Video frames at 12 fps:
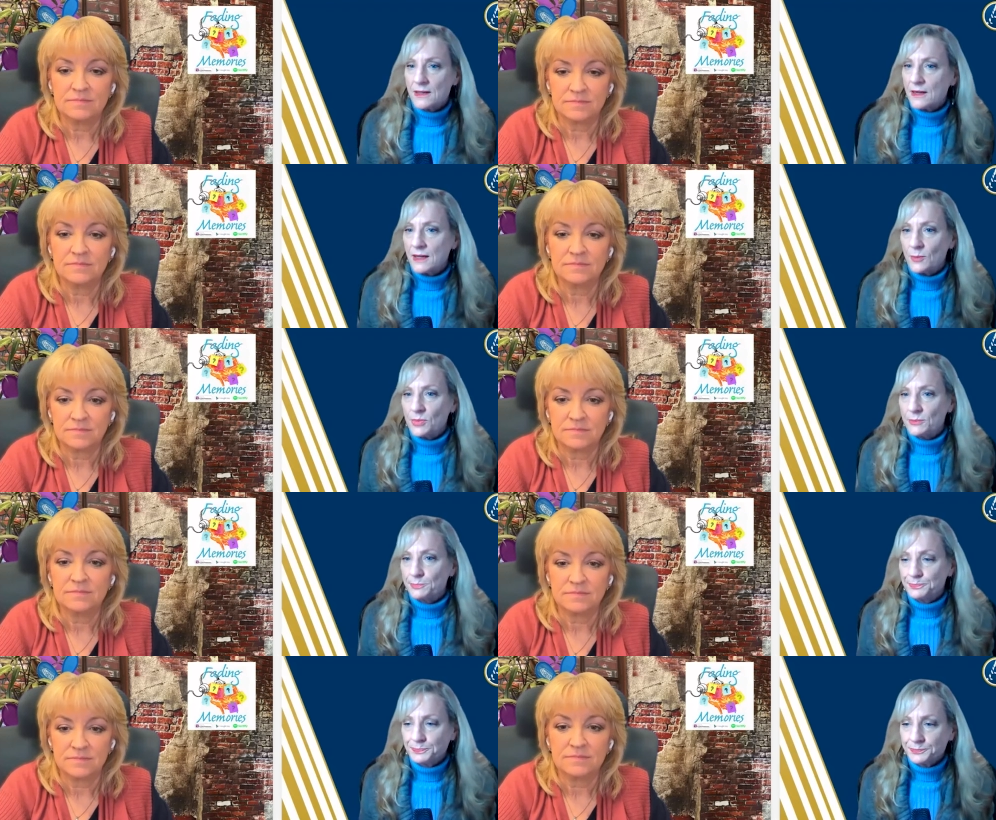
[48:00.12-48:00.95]
Speaker 1: got to
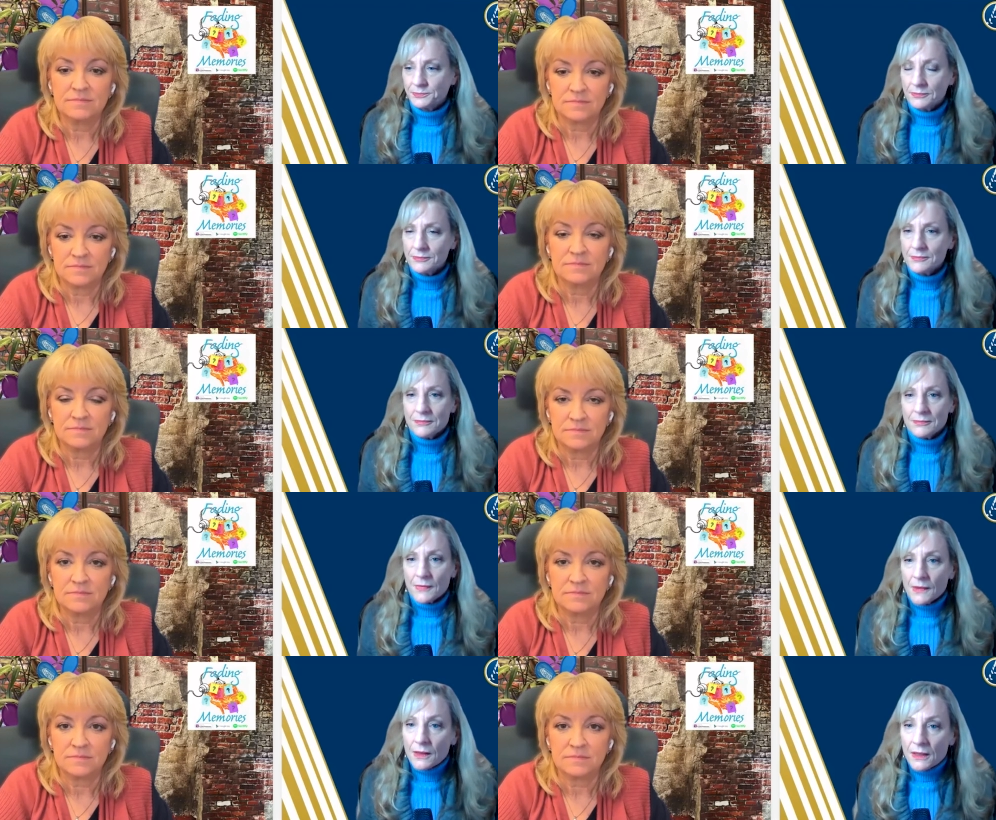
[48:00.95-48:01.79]
happen.
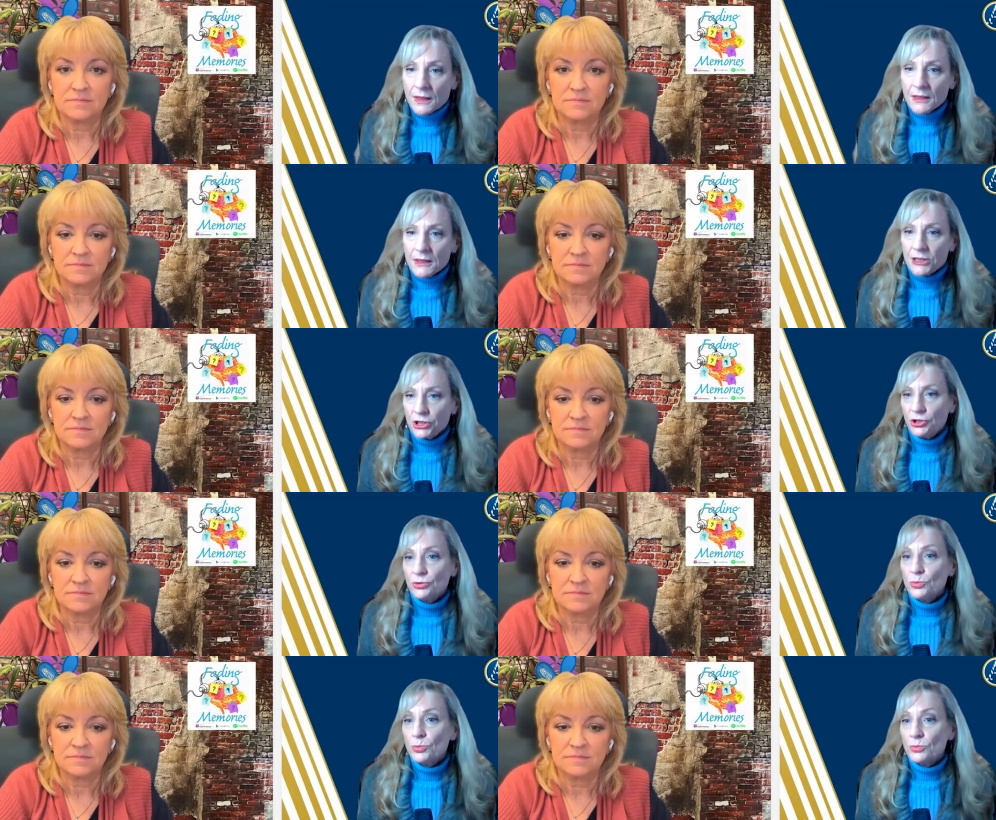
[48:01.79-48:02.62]

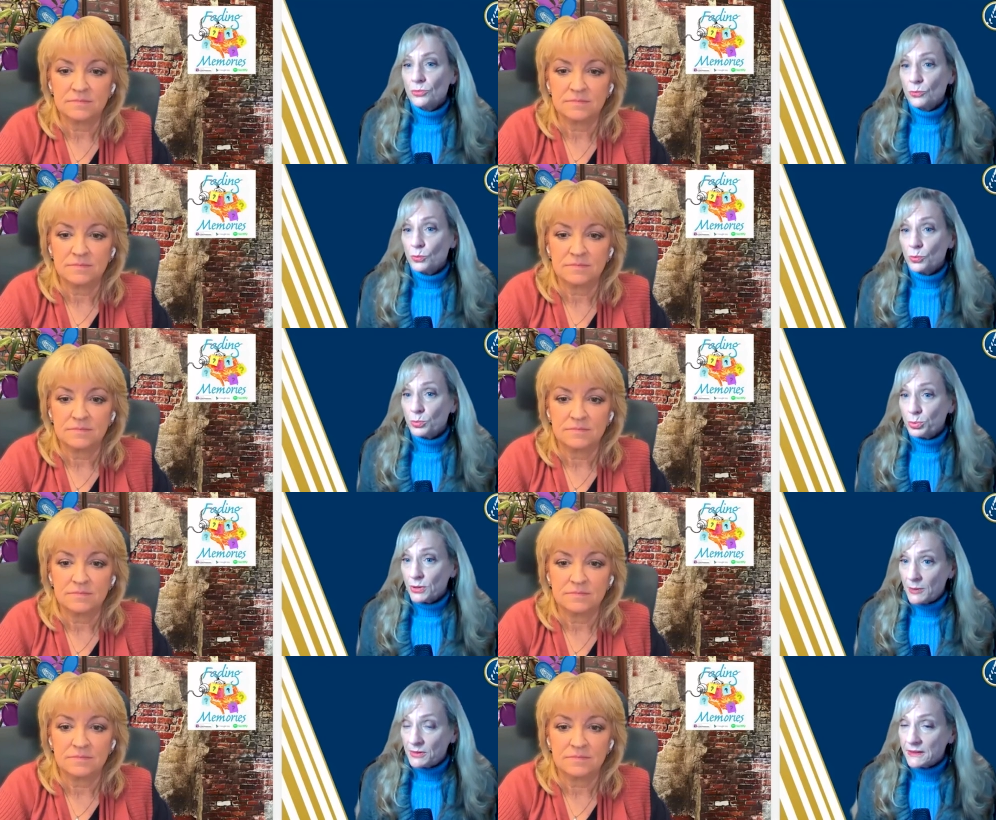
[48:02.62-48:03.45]
You
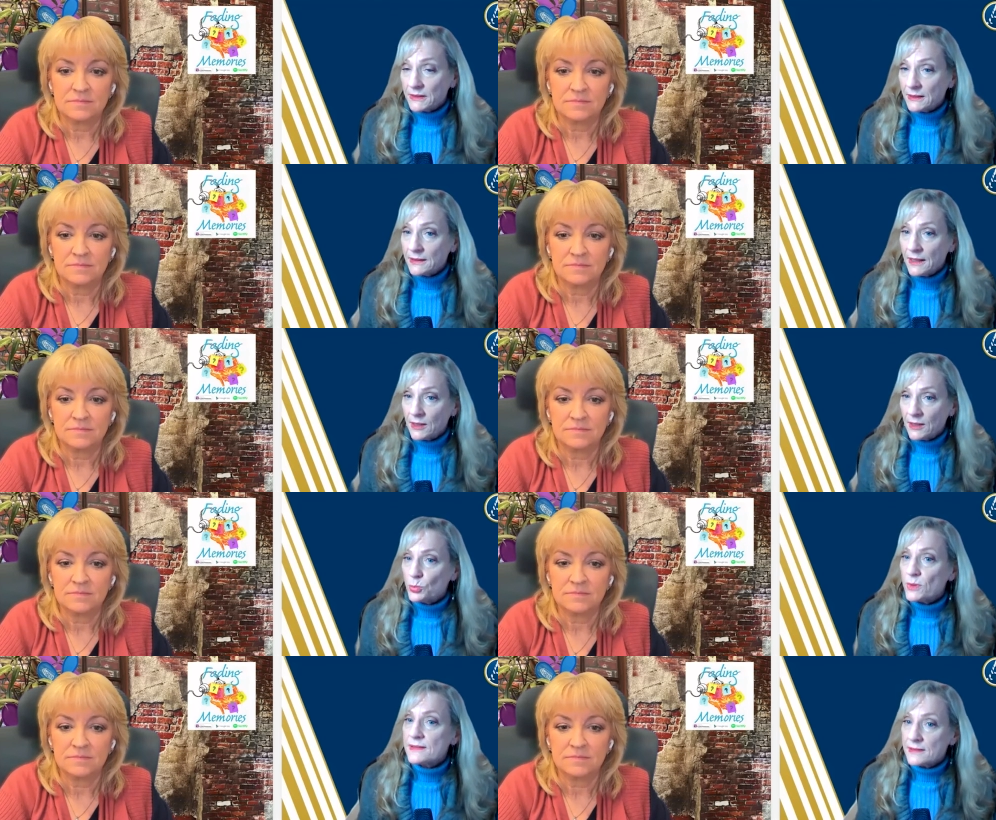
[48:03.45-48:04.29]
probably need
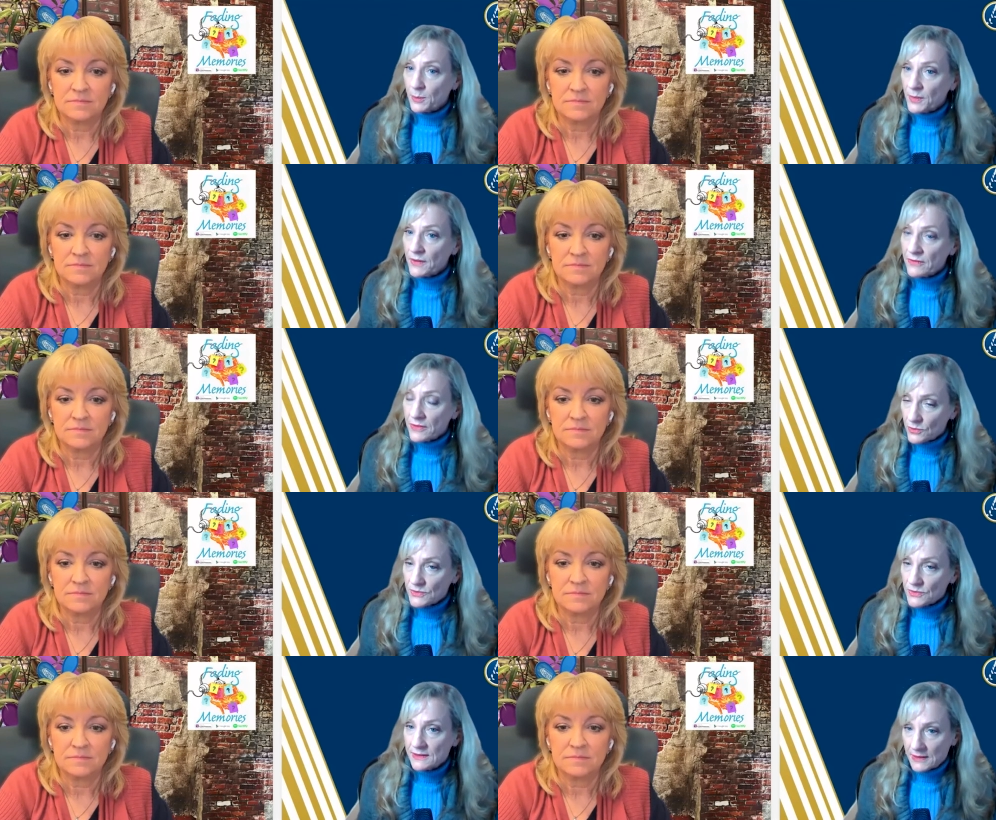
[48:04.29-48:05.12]
help with some of
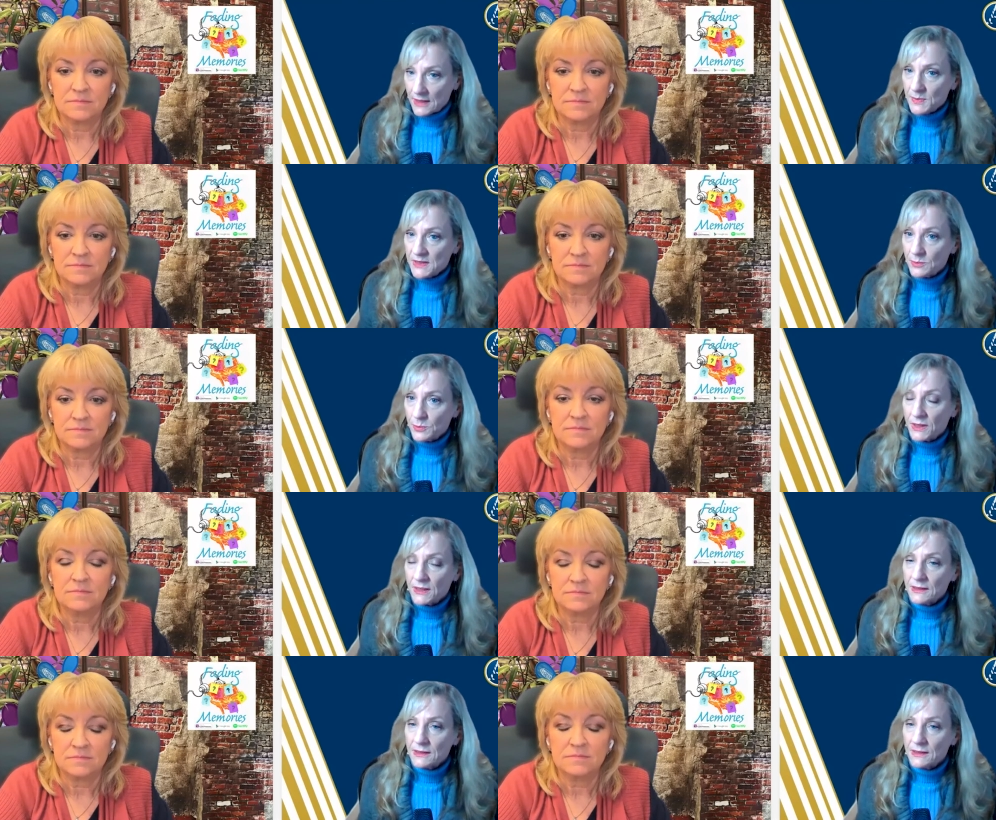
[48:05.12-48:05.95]
those steps,
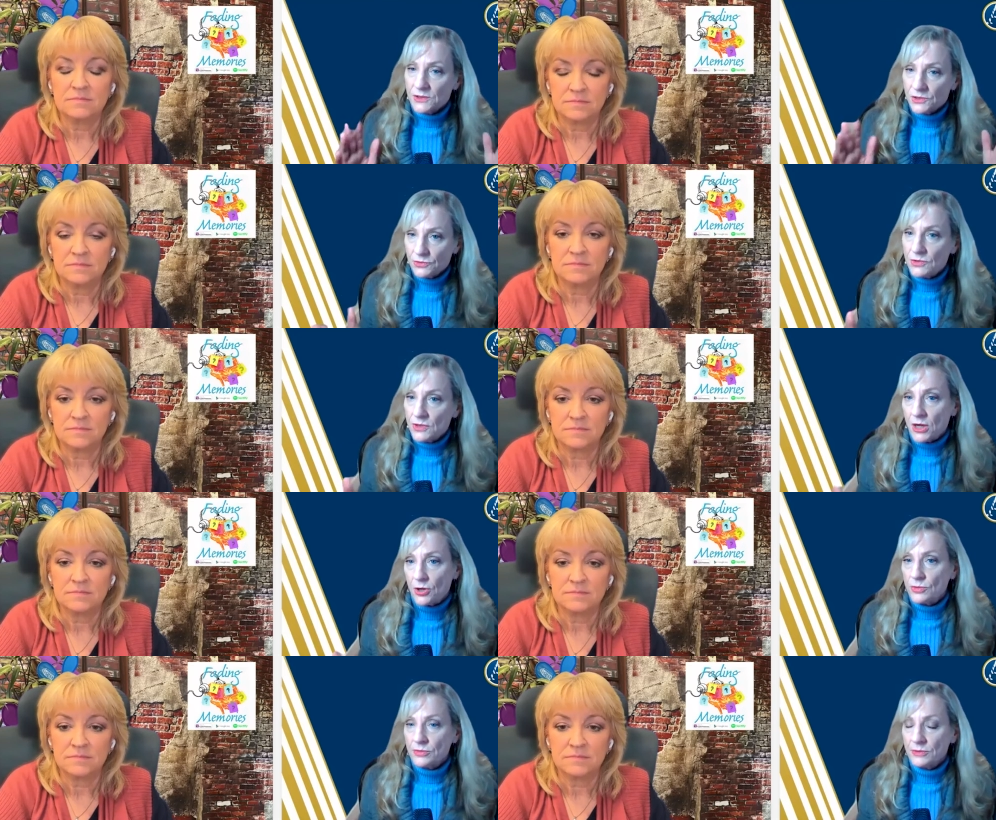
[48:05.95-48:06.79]
but at least you
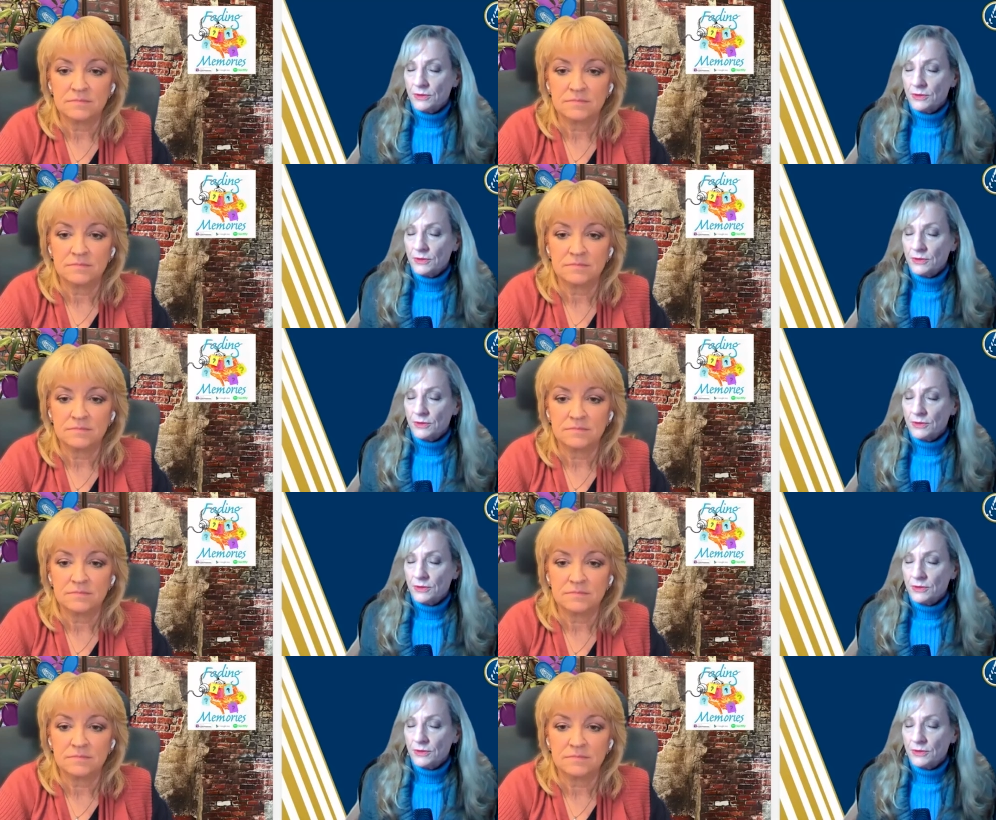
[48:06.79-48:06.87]
know.